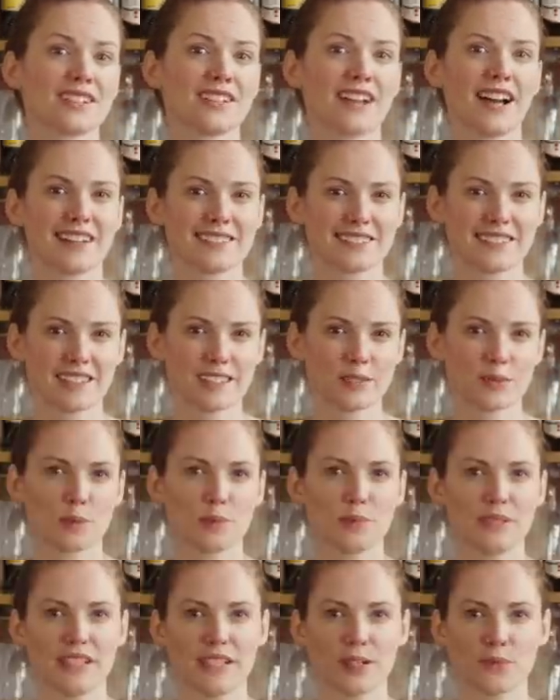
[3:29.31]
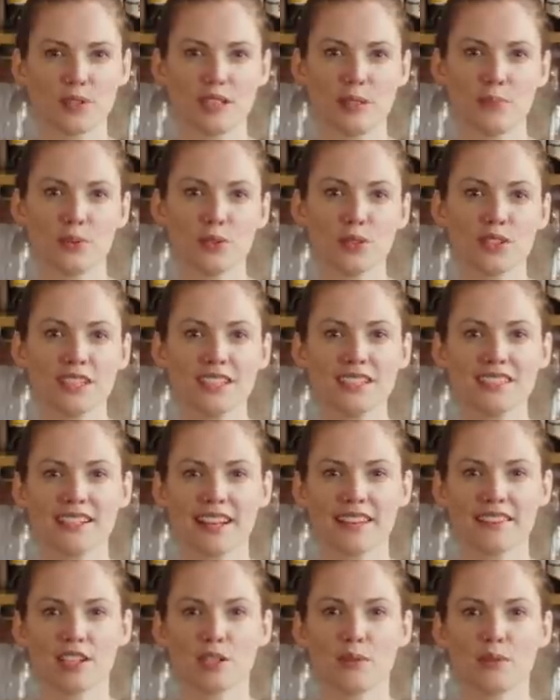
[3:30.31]
classics were being rebooted
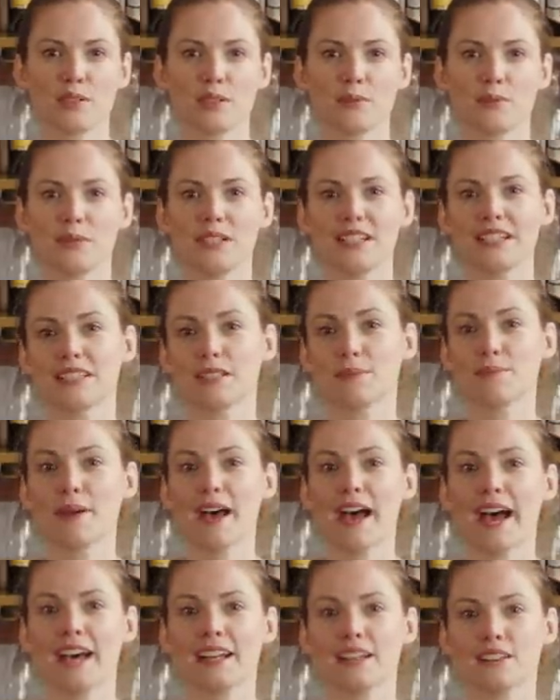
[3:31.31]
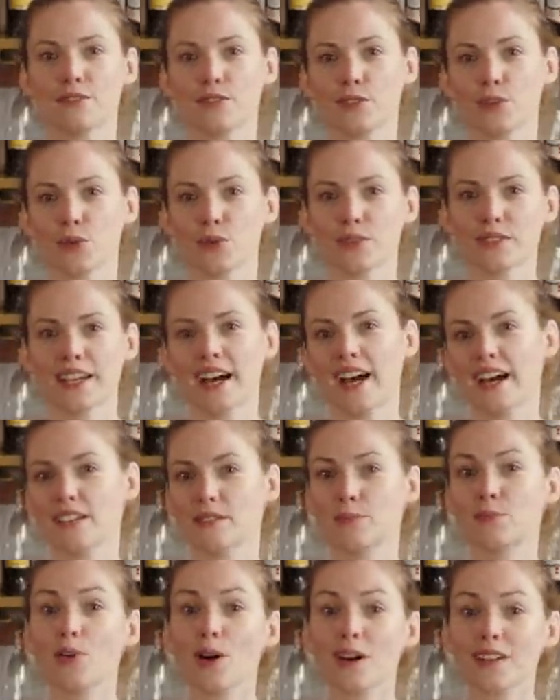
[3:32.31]
and there would be a demand for those kind
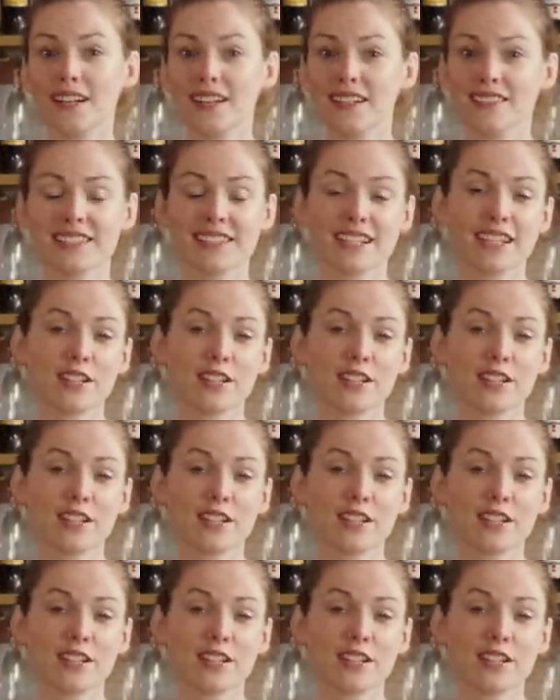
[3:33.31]
of products